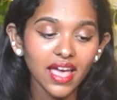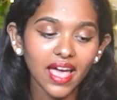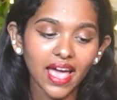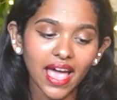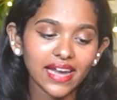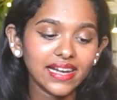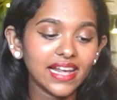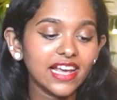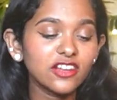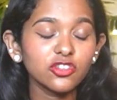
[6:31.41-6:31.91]

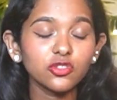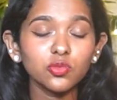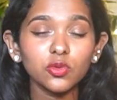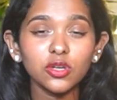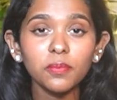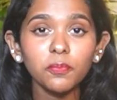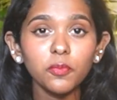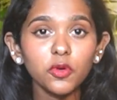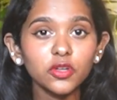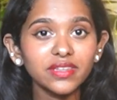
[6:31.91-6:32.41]
And I just
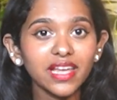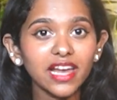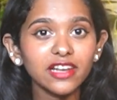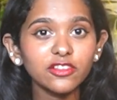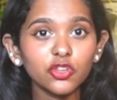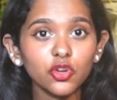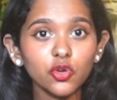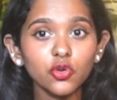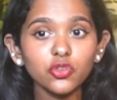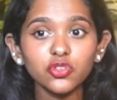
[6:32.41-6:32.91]
want to put that
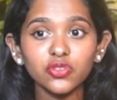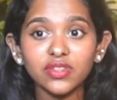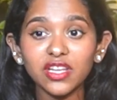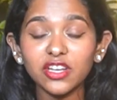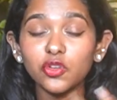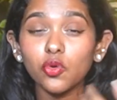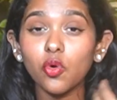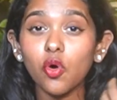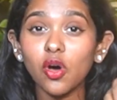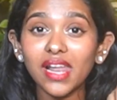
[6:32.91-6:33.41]
through so that
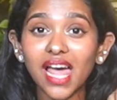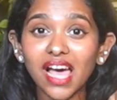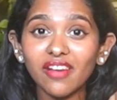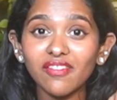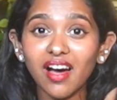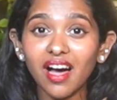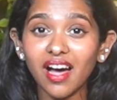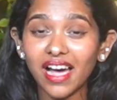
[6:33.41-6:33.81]
you all have an